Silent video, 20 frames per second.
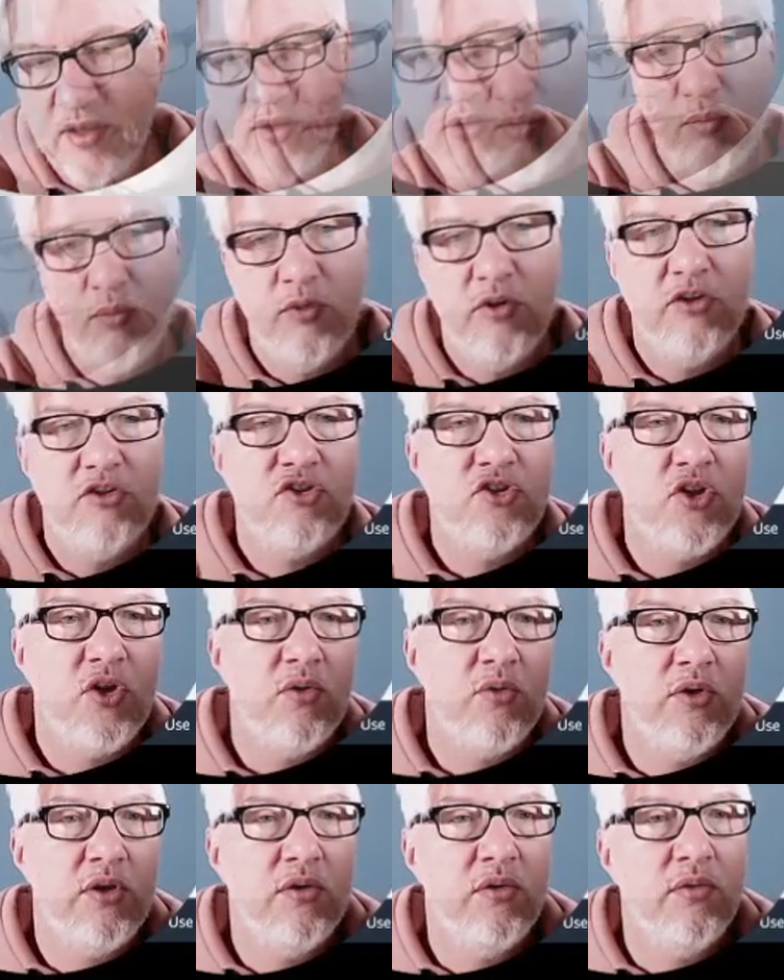will show
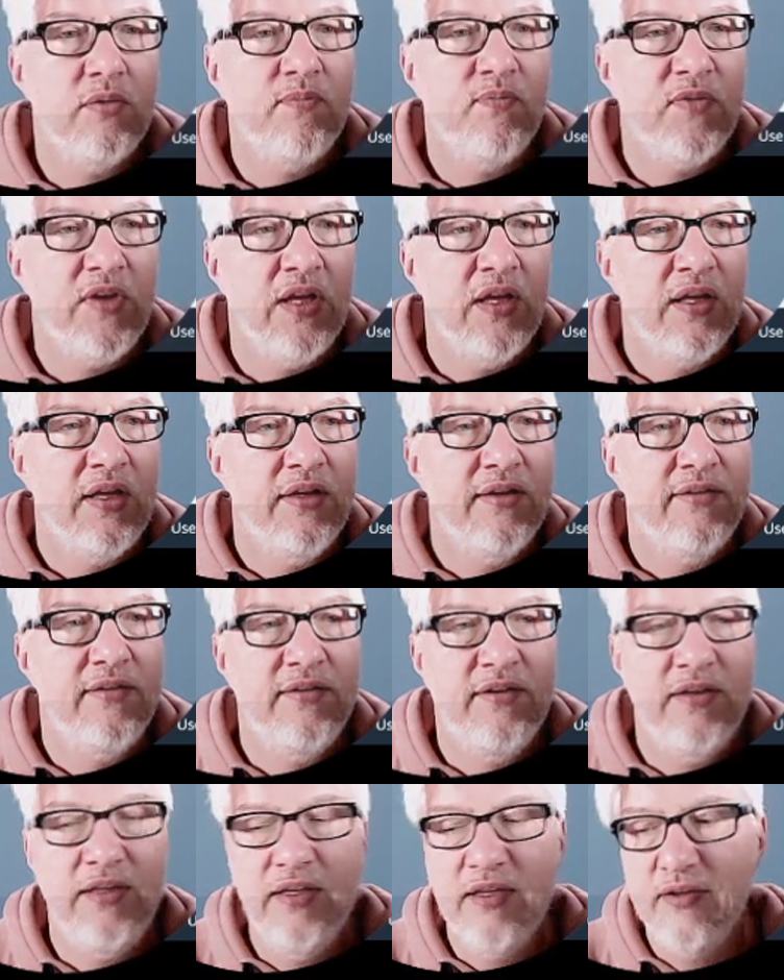you
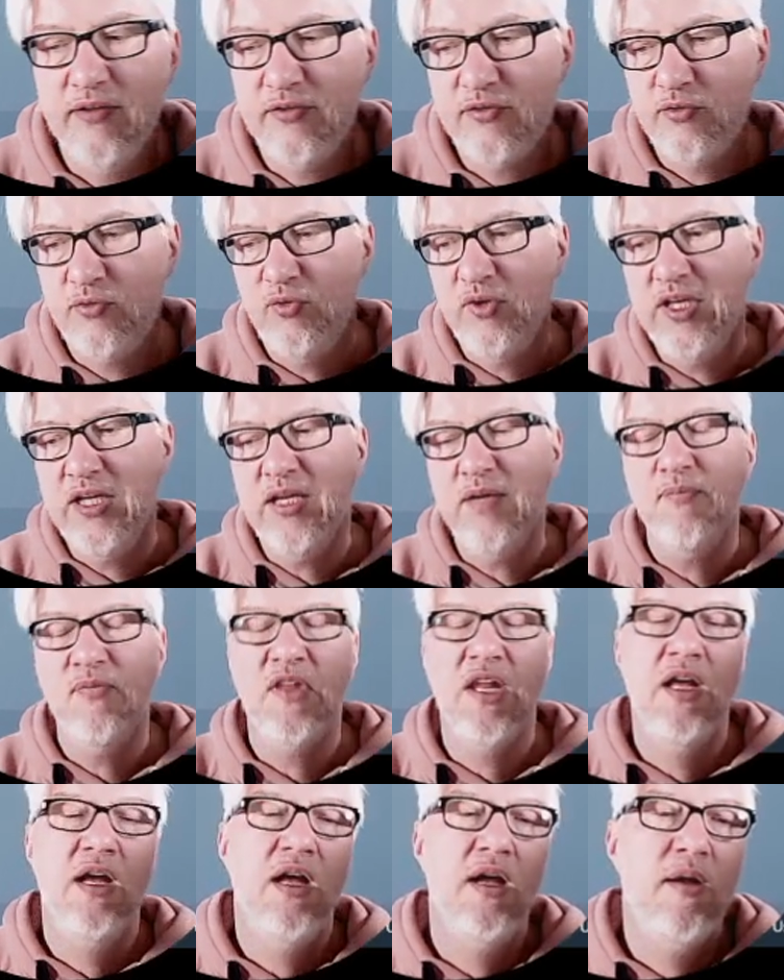the three
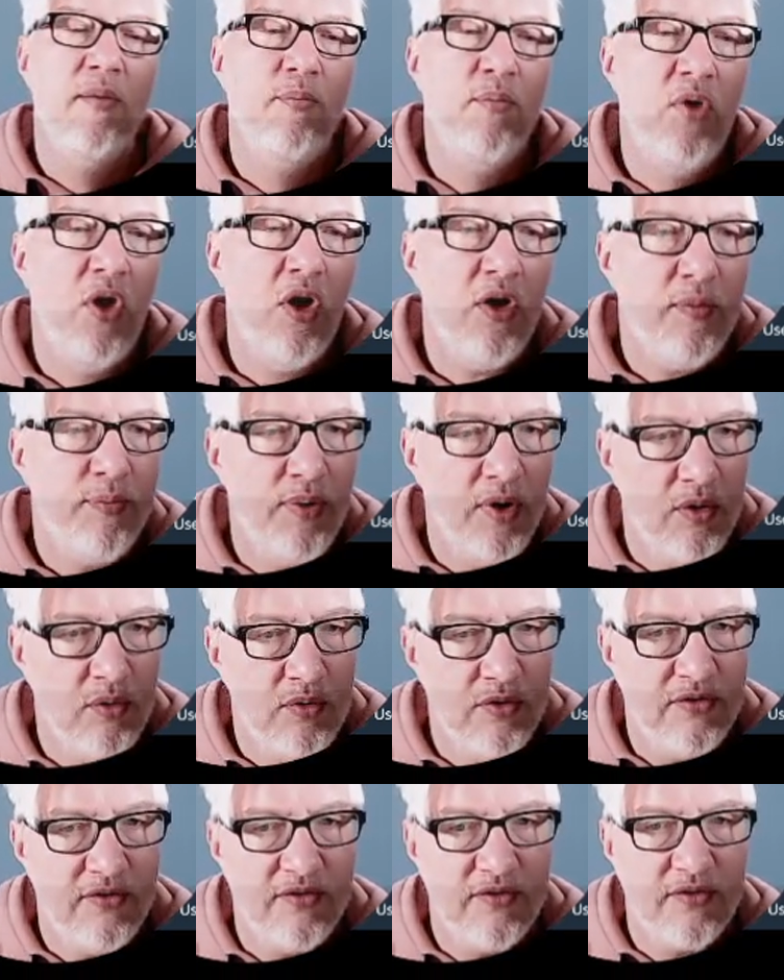blog
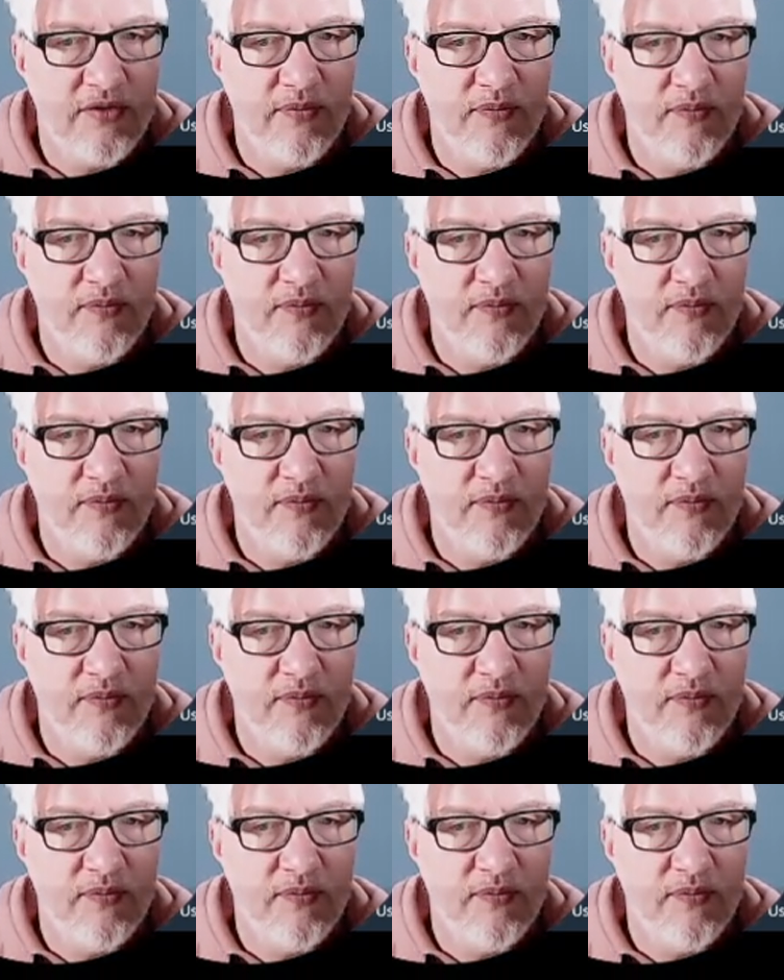posts